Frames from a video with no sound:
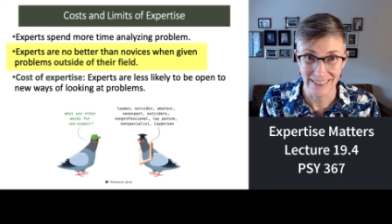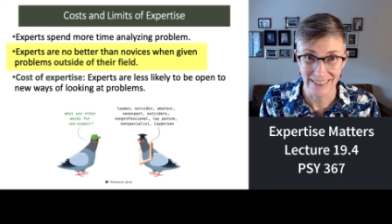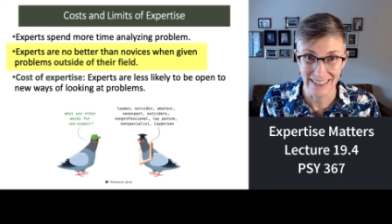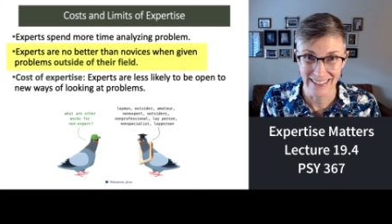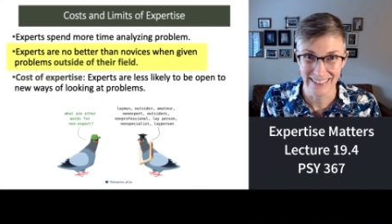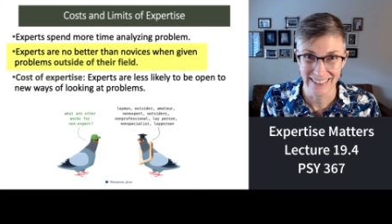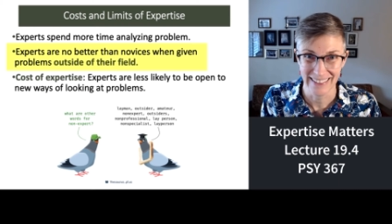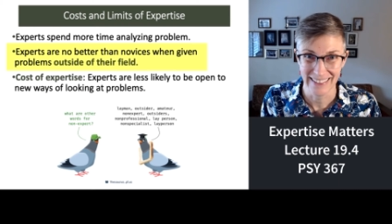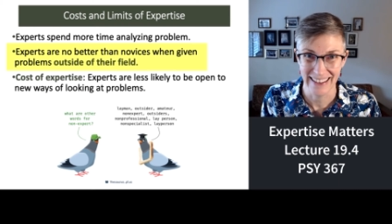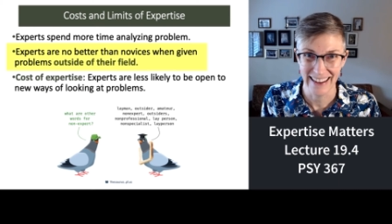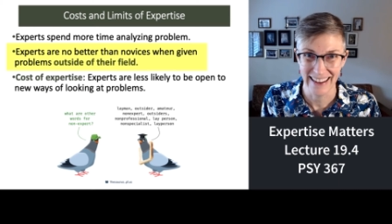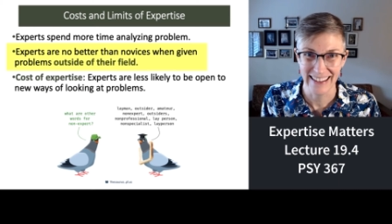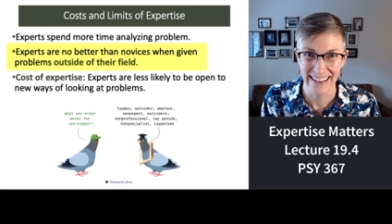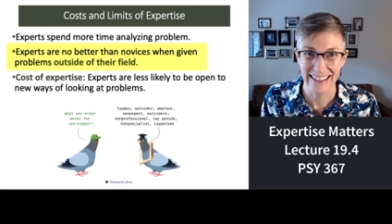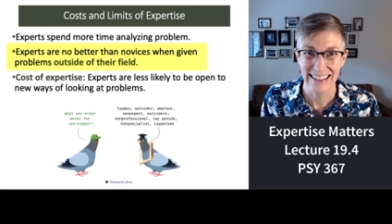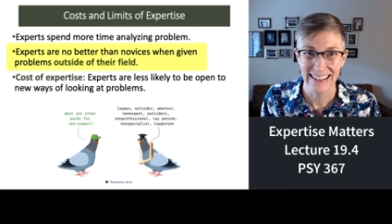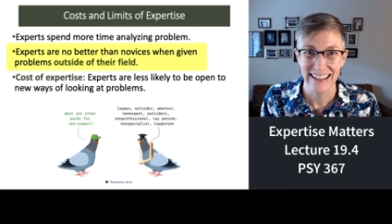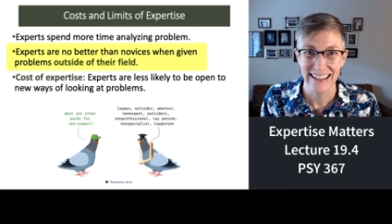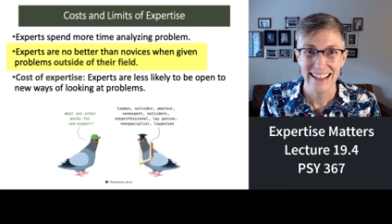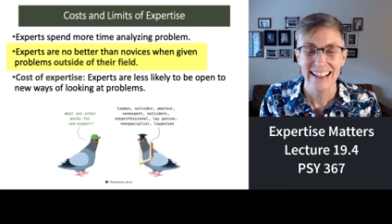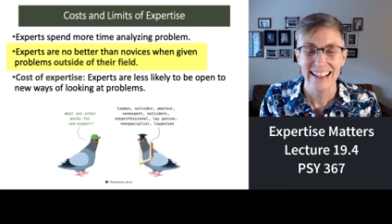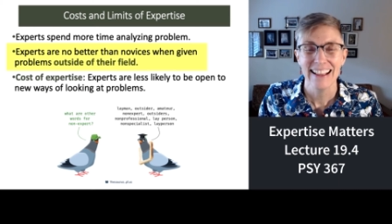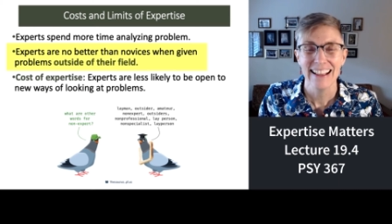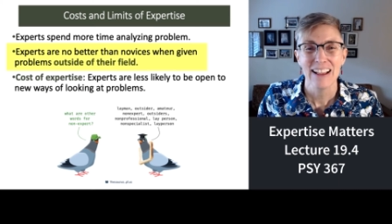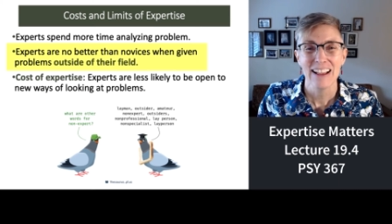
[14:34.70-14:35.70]
Right?
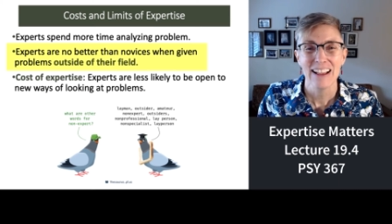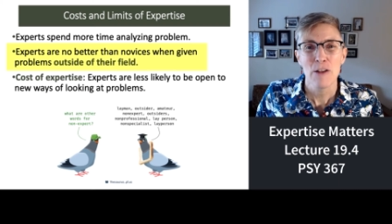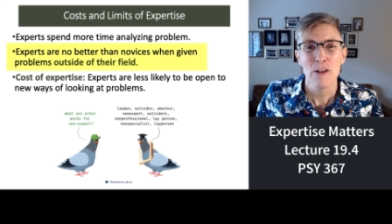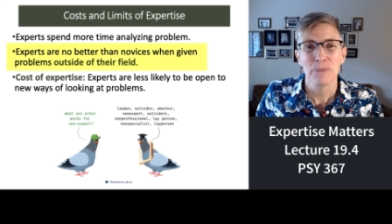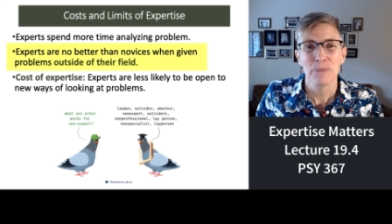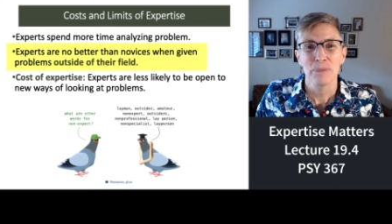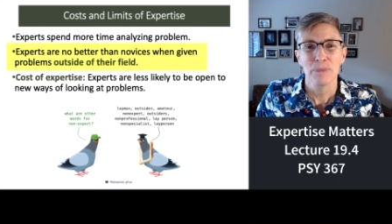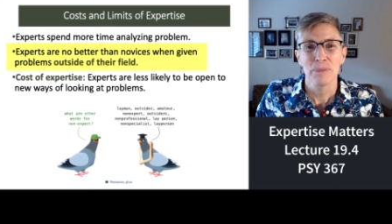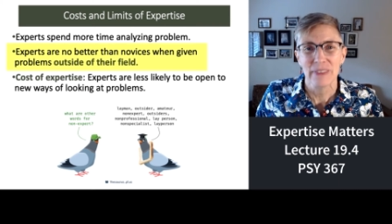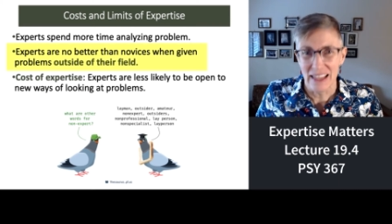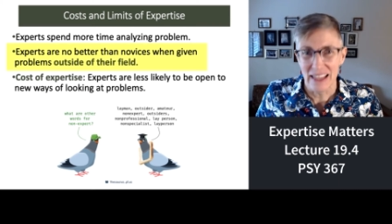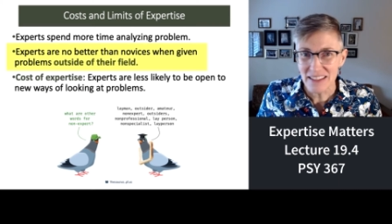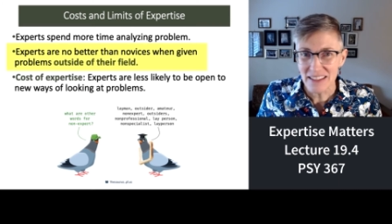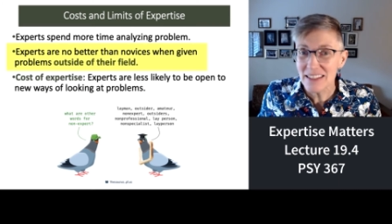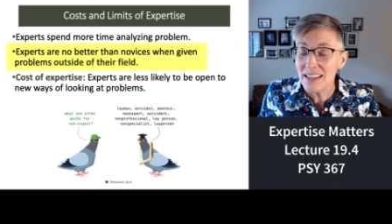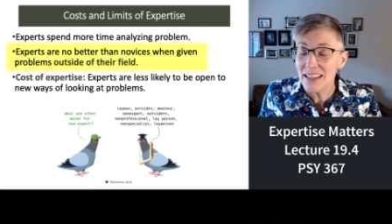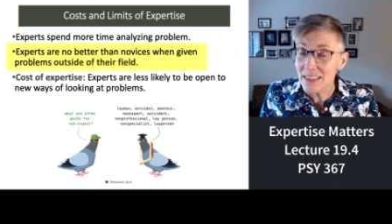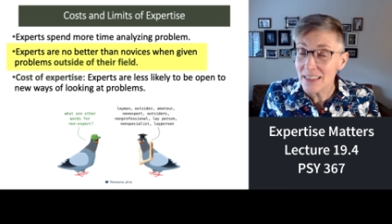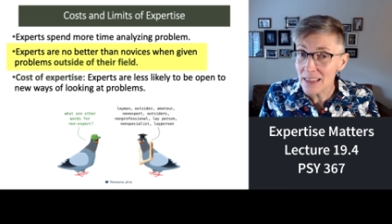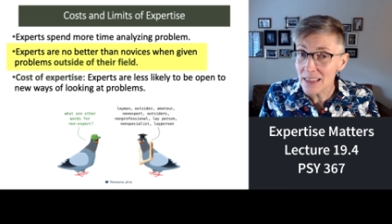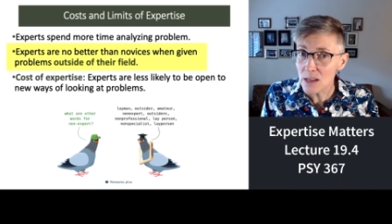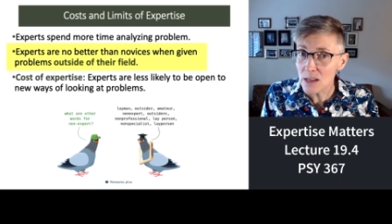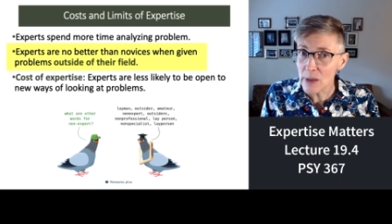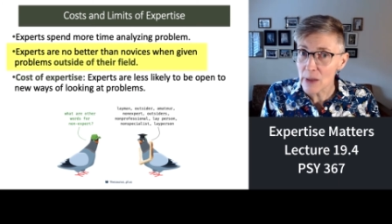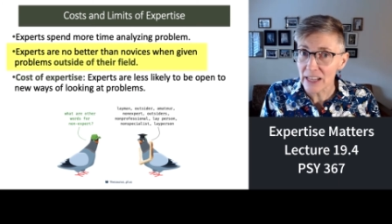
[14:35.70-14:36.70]
That's the thing
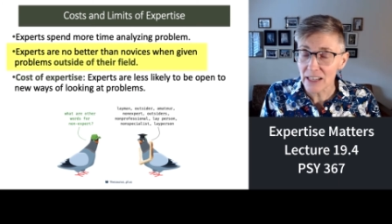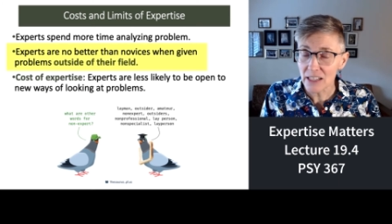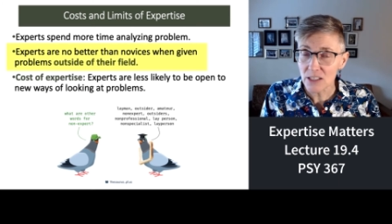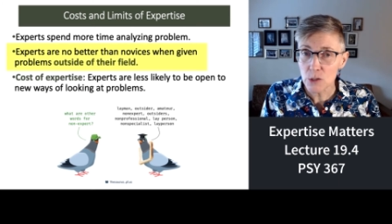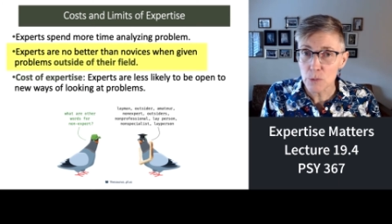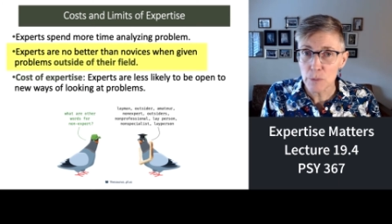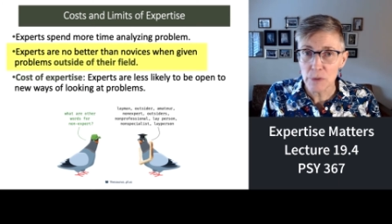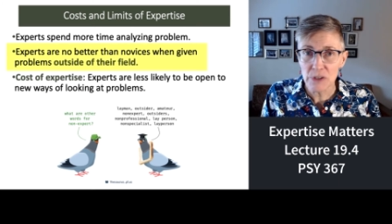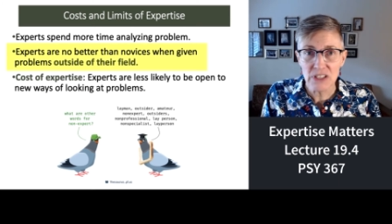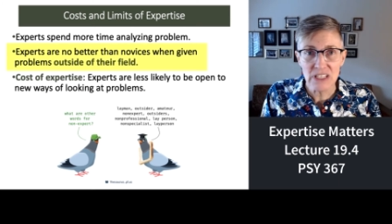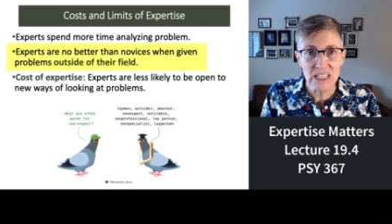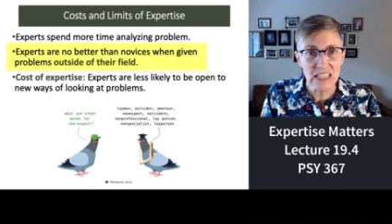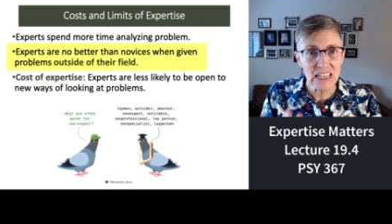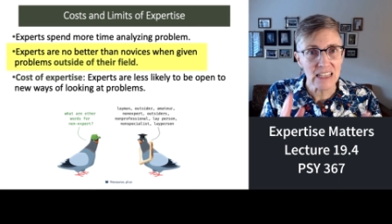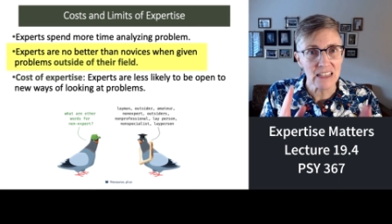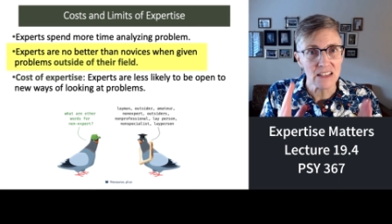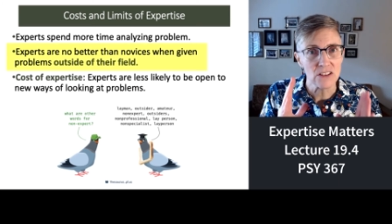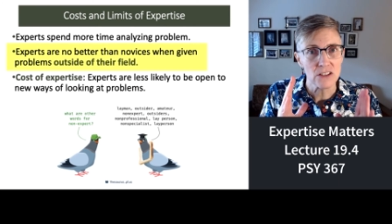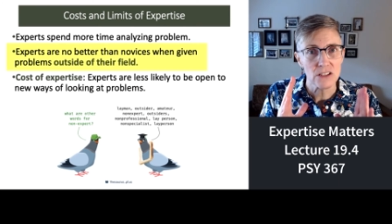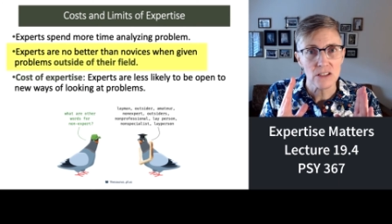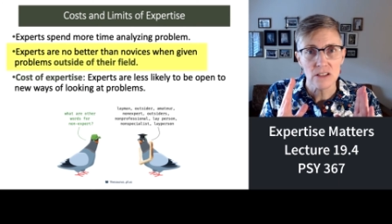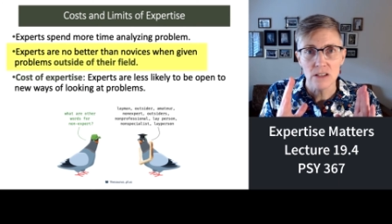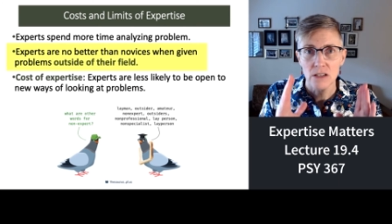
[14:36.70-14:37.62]
about expertise.